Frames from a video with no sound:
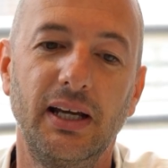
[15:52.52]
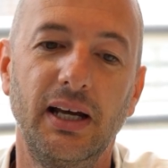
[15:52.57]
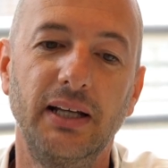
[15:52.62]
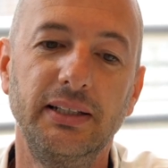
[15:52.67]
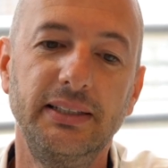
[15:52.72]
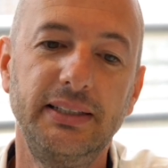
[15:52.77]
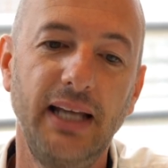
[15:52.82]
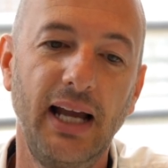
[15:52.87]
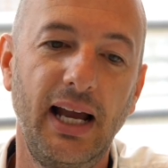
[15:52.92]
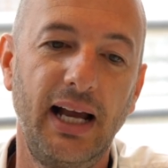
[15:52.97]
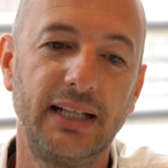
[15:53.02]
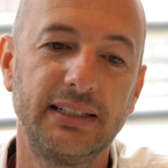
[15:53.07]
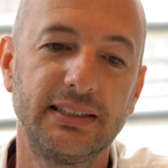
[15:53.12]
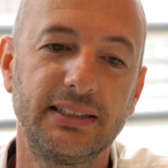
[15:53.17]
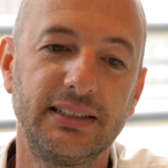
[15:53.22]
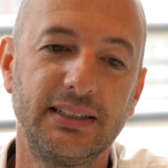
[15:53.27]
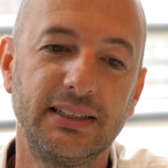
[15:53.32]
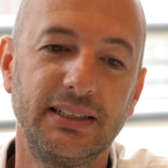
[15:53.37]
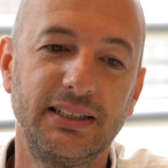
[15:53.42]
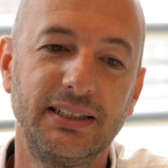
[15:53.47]
And
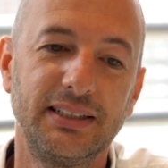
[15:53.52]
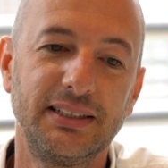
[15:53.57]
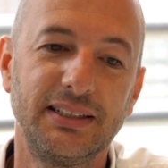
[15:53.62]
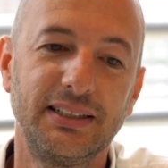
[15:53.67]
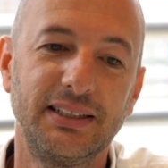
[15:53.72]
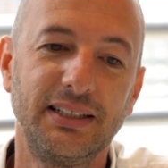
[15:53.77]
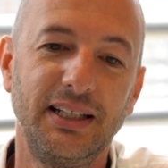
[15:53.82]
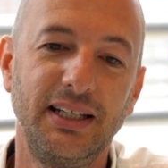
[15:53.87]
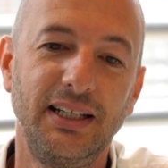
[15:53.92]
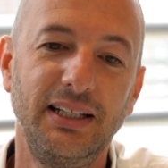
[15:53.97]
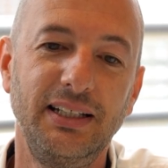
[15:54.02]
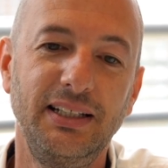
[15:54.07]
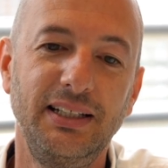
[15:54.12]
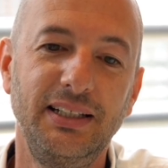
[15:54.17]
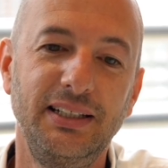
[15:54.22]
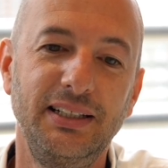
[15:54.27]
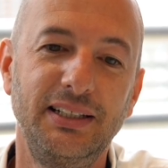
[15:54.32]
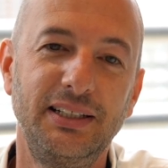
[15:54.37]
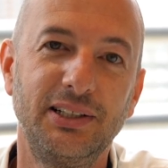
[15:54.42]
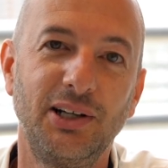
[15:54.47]
yet,
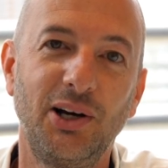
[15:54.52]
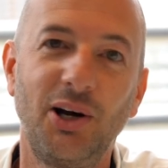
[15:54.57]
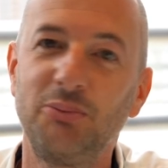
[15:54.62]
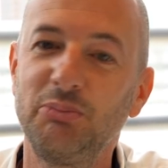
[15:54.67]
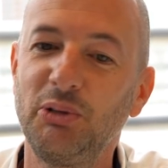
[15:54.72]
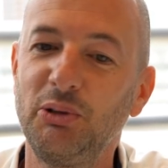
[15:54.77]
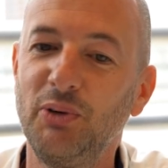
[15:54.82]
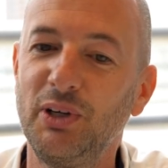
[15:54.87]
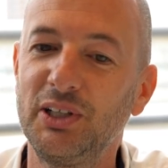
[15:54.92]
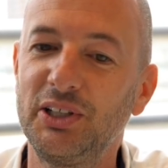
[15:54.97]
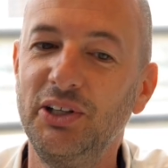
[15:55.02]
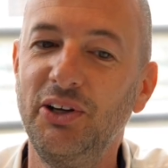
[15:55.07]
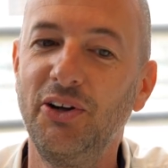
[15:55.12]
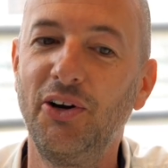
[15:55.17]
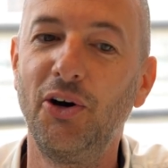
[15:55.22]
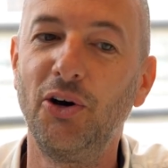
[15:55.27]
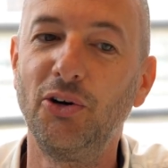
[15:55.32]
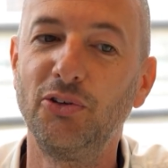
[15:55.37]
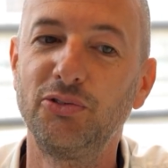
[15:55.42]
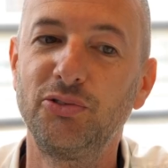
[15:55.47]
he can't be written
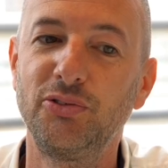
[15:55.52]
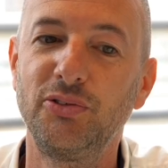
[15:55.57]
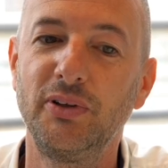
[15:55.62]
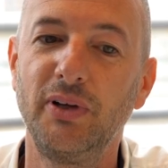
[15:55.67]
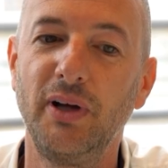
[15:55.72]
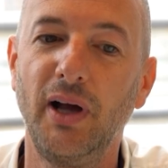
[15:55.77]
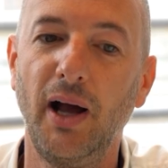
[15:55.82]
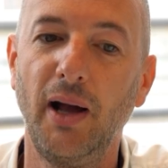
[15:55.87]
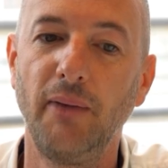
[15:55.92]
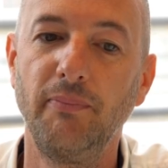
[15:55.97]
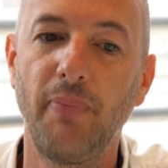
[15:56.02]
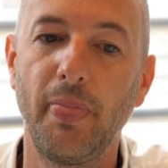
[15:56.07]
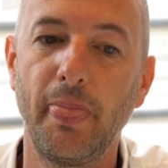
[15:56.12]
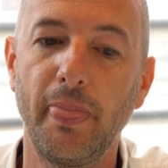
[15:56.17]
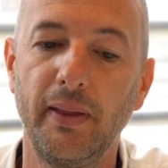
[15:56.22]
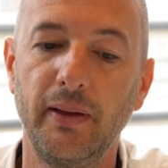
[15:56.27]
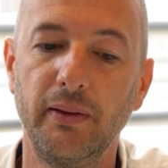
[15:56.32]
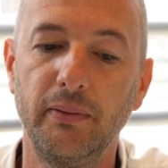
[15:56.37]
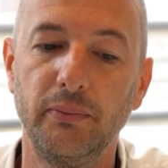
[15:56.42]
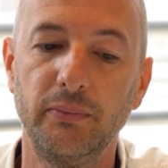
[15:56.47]
off.
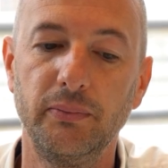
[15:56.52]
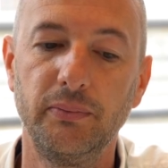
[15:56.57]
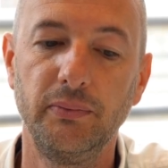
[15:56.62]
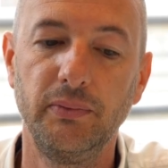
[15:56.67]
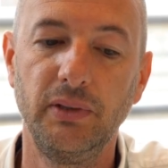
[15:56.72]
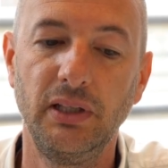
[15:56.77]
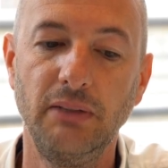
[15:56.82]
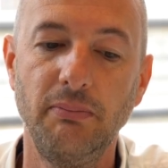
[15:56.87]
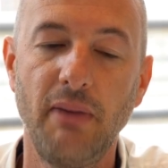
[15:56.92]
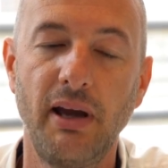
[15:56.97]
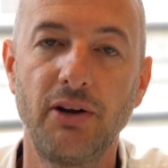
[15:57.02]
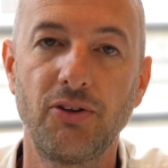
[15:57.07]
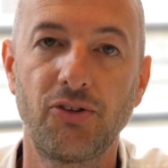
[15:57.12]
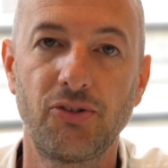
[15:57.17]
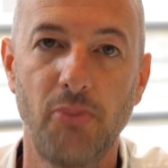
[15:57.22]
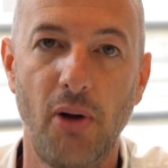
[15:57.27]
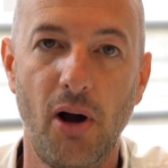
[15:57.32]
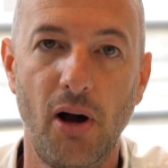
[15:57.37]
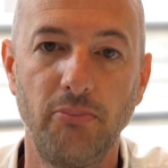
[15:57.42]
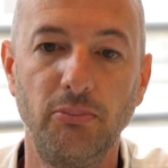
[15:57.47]
He made a
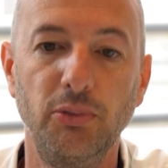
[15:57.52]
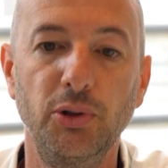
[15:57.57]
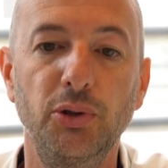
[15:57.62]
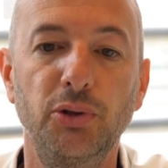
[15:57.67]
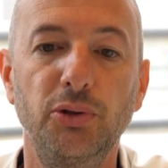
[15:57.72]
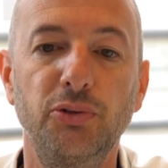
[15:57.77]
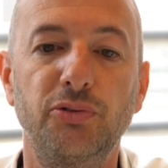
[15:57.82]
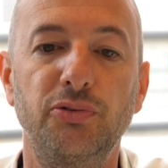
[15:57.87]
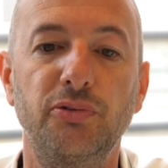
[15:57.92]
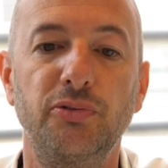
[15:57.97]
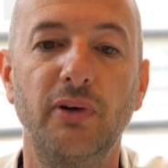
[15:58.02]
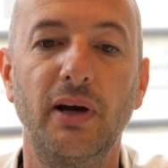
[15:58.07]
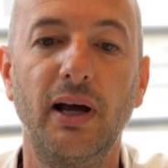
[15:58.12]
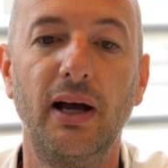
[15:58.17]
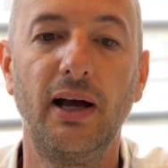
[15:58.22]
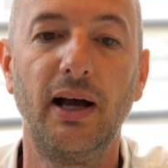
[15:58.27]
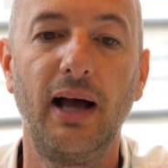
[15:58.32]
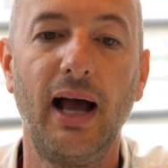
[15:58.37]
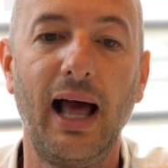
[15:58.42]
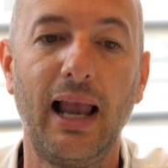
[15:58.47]
smart move,
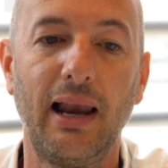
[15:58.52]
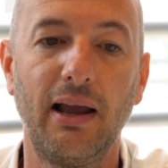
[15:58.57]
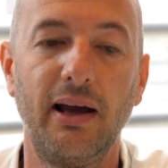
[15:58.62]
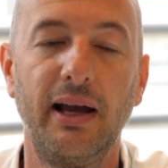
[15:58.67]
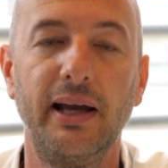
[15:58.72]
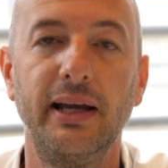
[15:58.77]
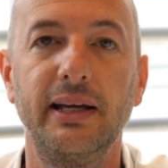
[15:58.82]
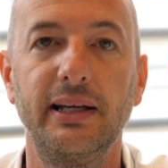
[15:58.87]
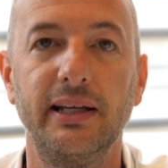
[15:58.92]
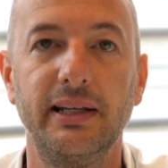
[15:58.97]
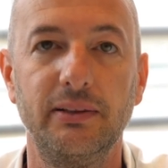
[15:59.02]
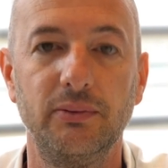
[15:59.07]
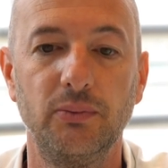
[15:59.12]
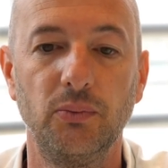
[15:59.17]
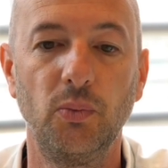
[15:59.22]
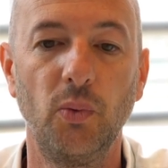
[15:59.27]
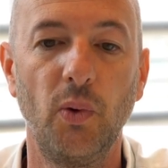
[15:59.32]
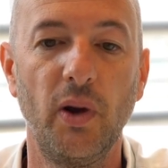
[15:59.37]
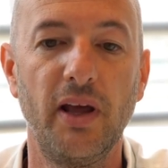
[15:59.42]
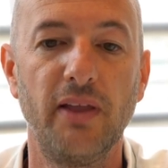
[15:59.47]
allying
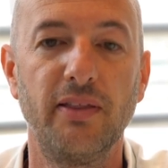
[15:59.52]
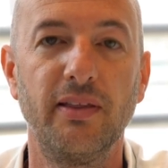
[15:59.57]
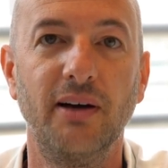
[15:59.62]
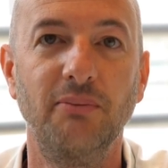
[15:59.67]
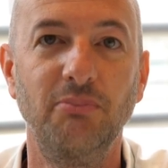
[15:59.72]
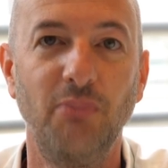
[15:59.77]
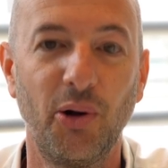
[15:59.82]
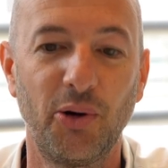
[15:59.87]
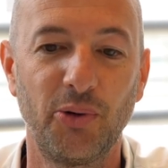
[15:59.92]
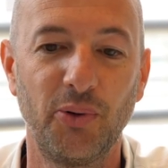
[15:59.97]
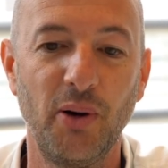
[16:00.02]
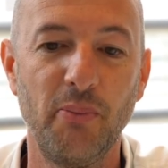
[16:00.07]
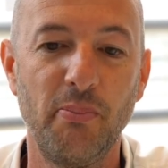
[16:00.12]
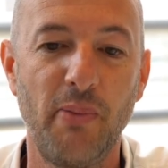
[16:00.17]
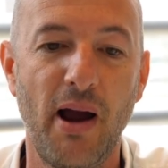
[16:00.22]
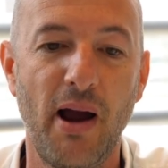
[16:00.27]
with a moderate